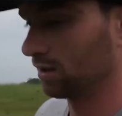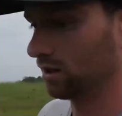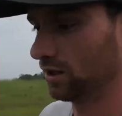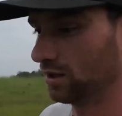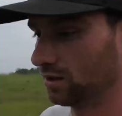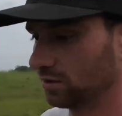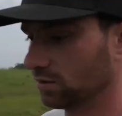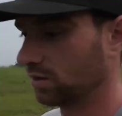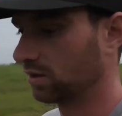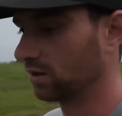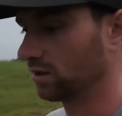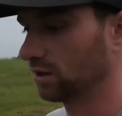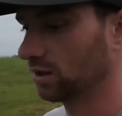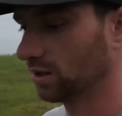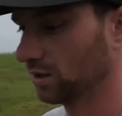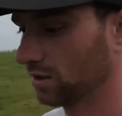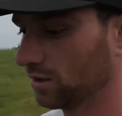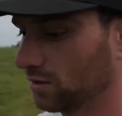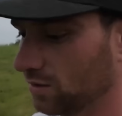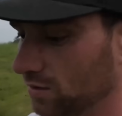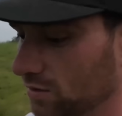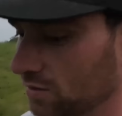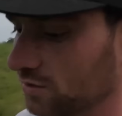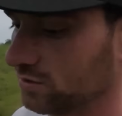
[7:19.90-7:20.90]
anyway,
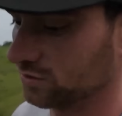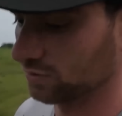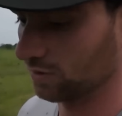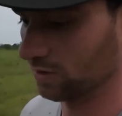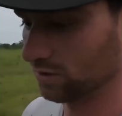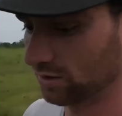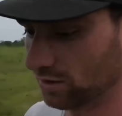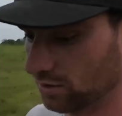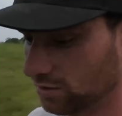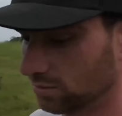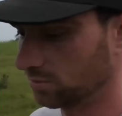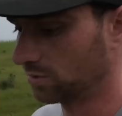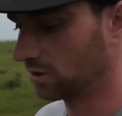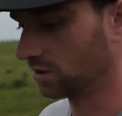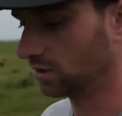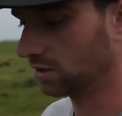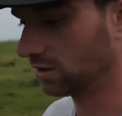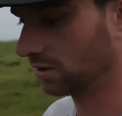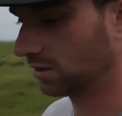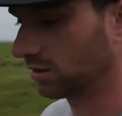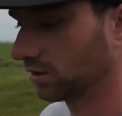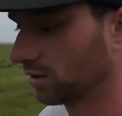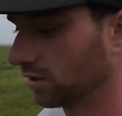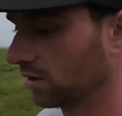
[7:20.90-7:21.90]
so I let her
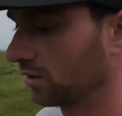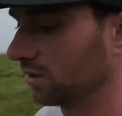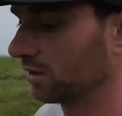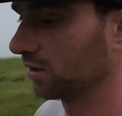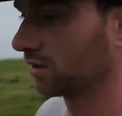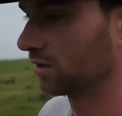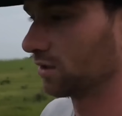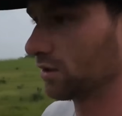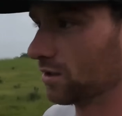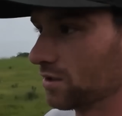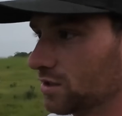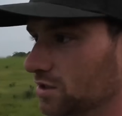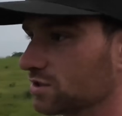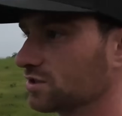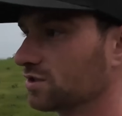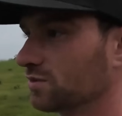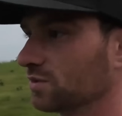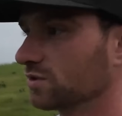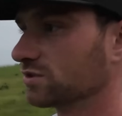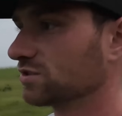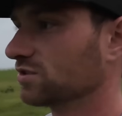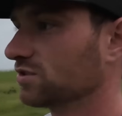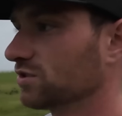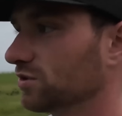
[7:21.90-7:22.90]
be. She
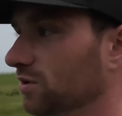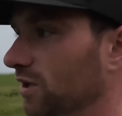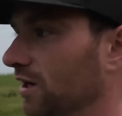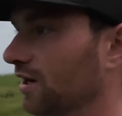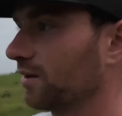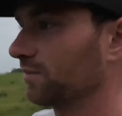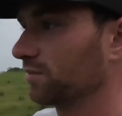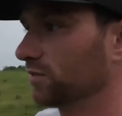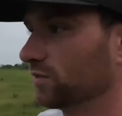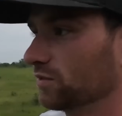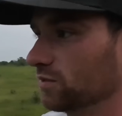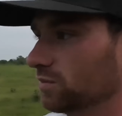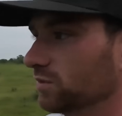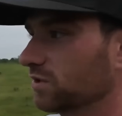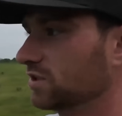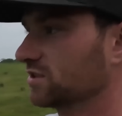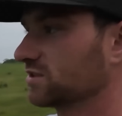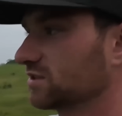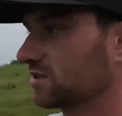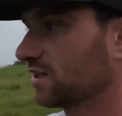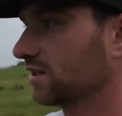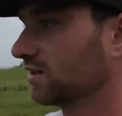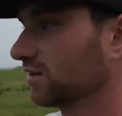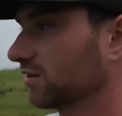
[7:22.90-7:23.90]
wasn't too happy with me
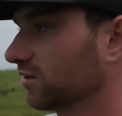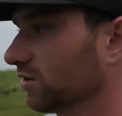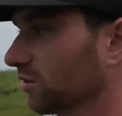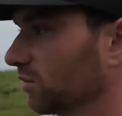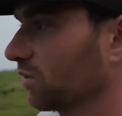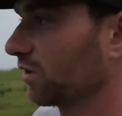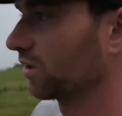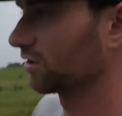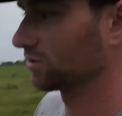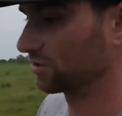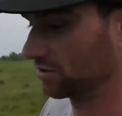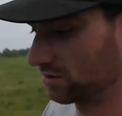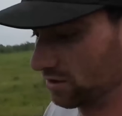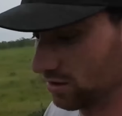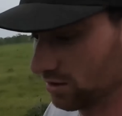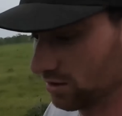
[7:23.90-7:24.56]
standing there watching